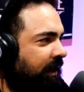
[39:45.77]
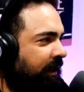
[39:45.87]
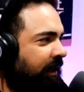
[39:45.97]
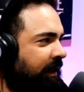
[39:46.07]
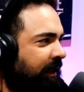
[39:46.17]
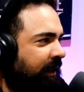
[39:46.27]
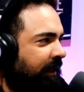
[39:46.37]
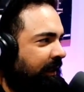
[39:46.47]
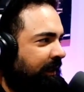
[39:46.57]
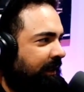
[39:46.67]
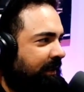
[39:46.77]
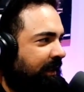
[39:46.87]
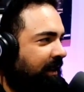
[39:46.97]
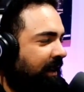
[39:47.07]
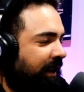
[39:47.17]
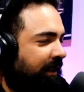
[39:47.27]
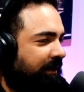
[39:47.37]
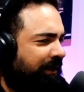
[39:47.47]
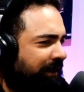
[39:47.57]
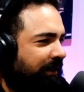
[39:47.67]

Like it's like, all right.